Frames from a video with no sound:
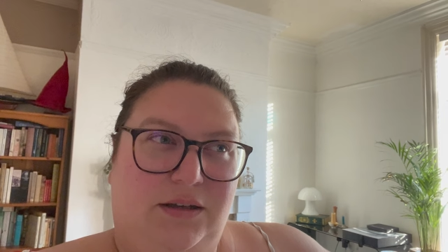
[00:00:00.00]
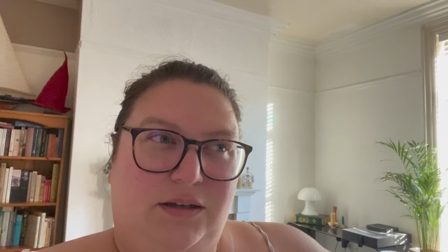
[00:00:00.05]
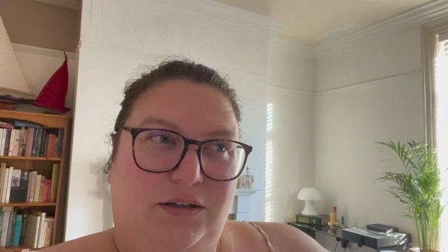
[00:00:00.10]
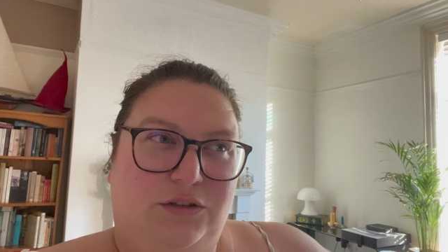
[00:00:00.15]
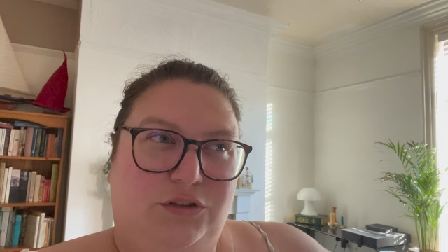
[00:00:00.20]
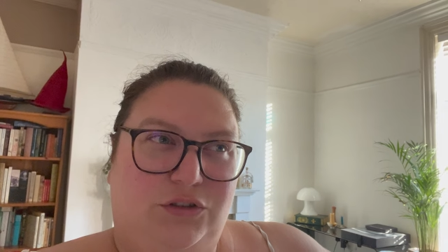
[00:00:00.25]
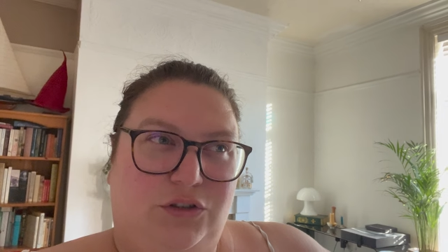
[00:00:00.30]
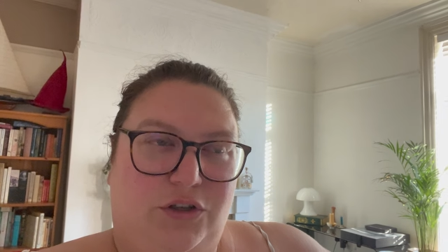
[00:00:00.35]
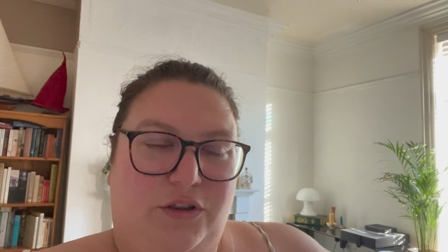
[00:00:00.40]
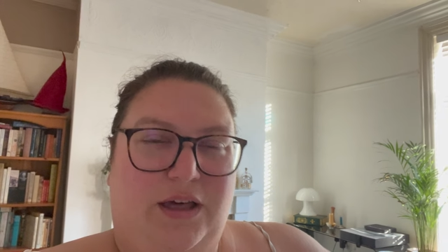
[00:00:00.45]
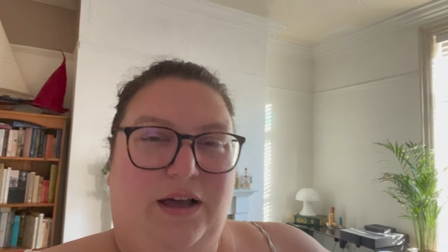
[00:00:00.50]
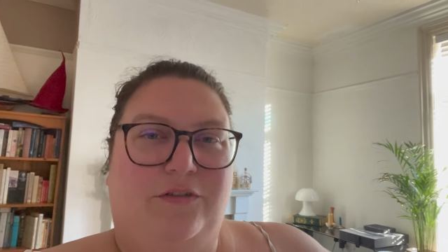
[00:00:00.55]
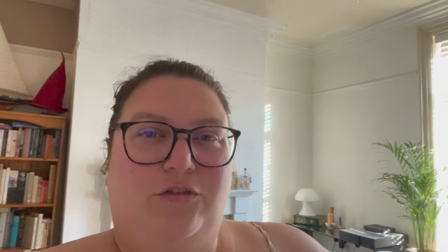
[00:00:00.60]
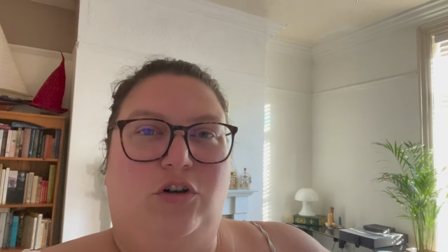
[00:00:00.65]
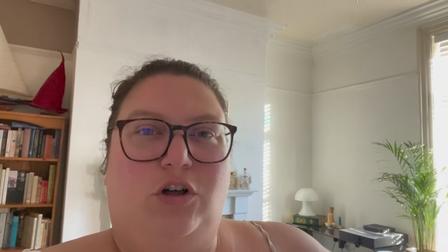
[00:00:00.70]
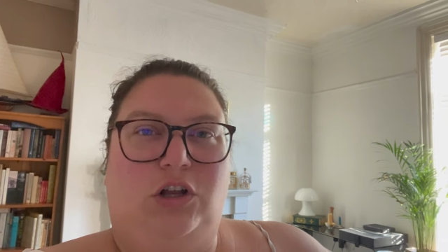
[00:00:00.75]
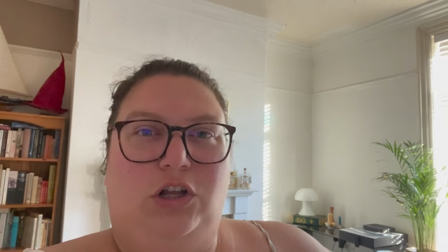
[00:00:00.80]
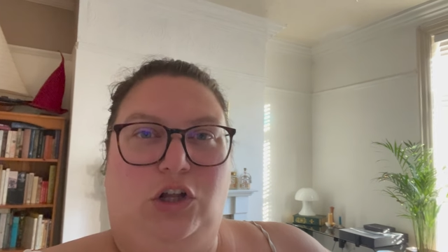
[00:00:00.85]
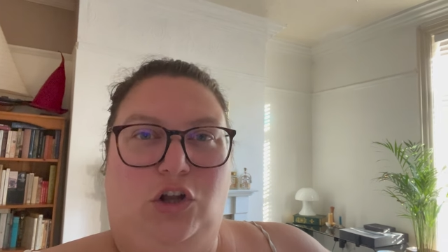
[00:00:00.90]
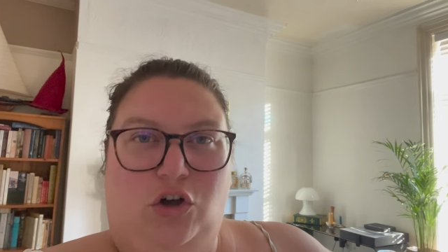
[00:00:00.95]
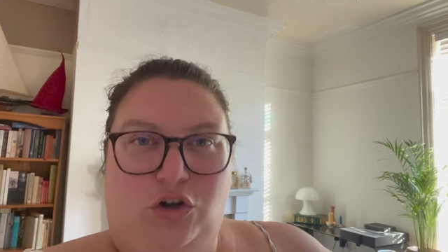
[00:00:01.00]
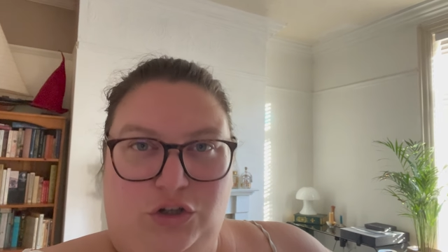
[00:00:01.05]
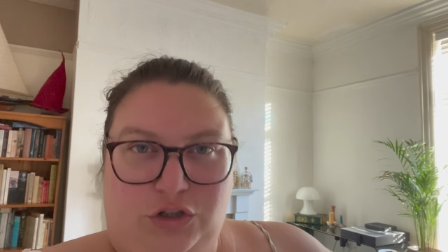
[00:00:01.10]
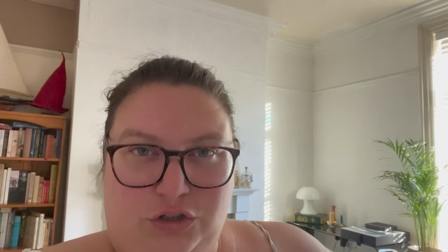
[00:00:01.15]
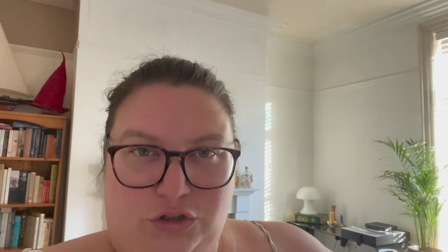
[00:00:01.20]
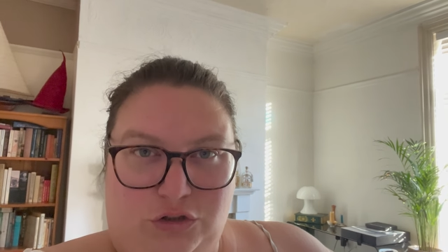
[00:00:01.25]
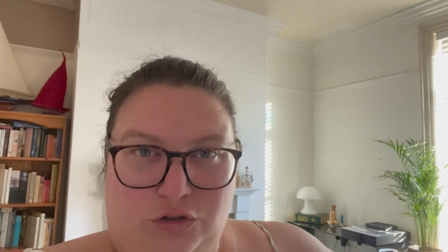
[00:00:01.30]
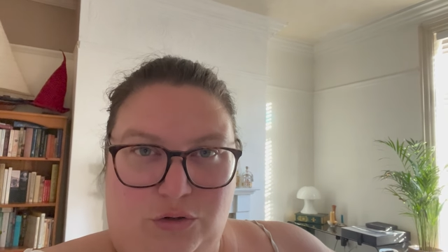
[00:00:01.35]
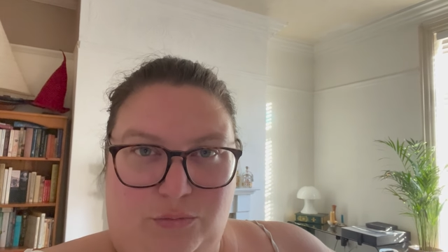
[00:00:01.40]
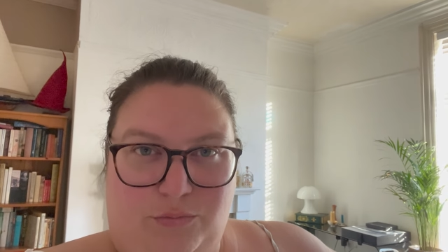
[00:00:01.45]
so that I've got longer
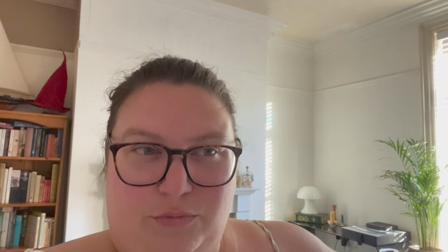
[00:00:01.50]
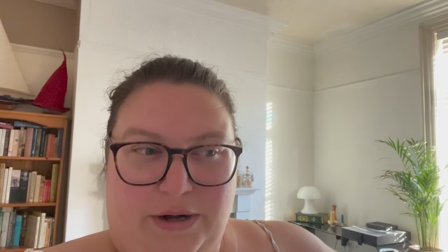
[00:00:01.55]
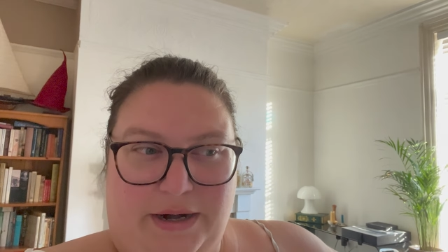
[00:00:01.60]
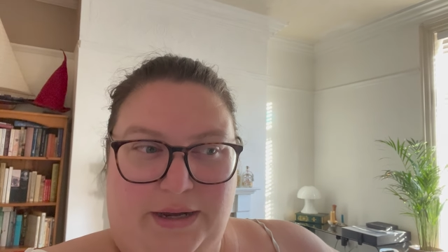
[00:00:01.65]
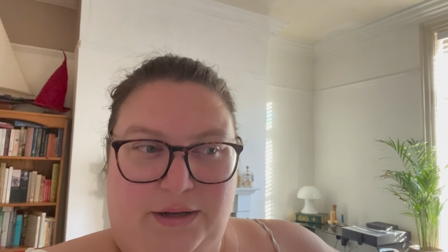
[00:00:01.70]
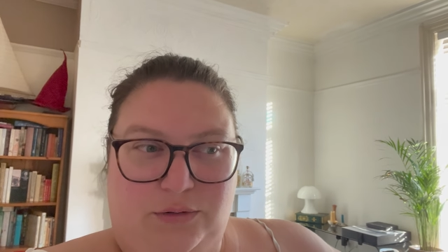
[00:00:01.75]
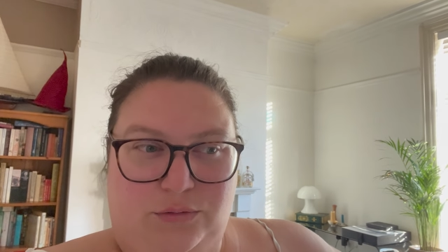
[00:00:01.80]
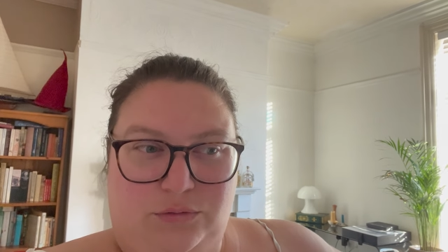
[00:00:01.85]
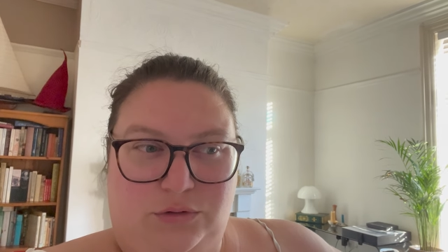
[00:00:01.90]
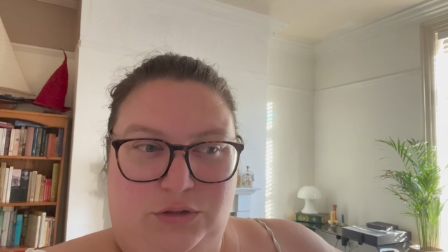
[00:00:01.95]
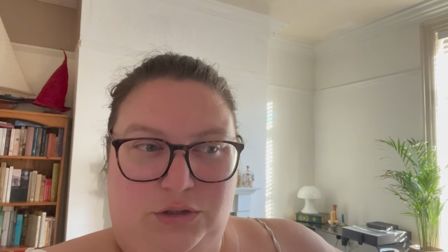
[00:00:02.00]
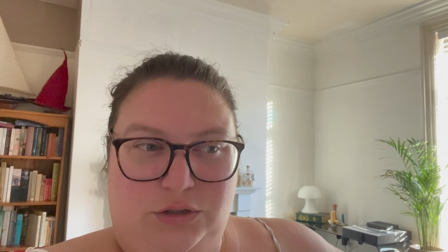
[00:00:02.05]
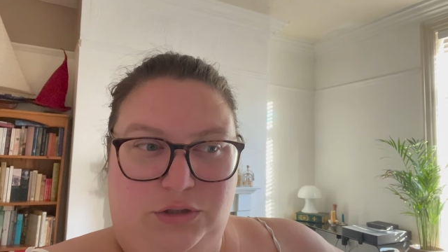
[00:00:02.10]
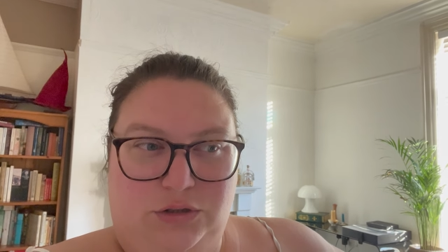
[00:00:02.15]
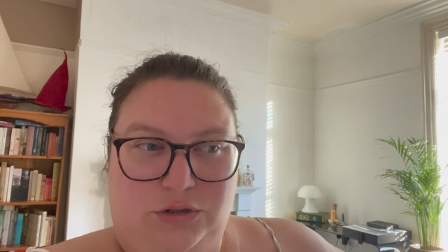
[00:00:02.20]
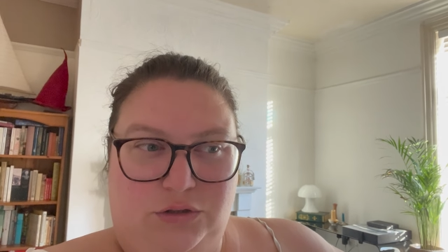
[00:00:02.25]
to come round,